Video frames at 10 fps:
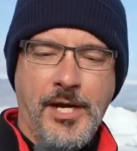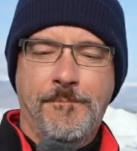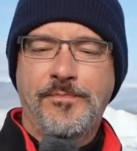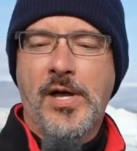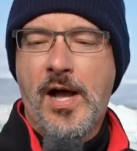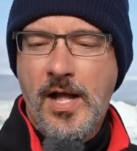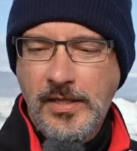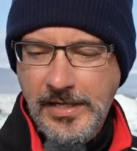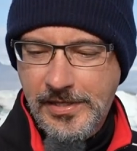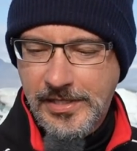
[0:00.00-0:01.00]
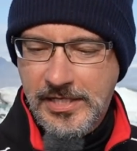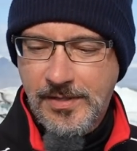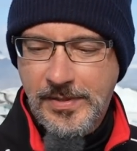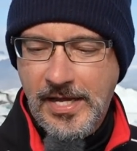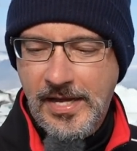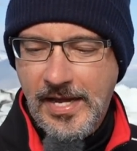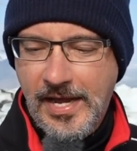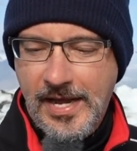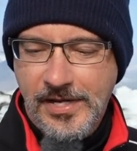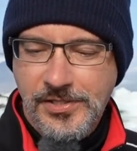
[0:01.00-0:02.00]
up, Oli the D B A
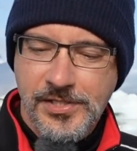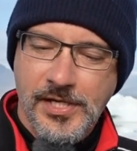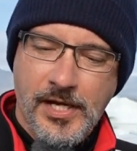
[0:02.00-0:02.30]
asks,